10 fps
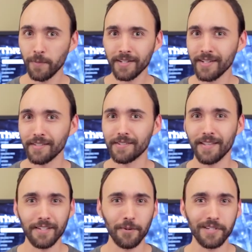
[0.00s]
makes sense.
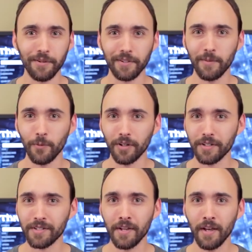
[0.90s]
That's how a stealth game
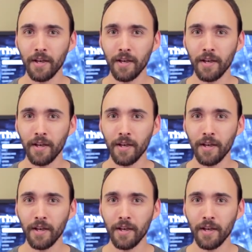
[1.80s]
works.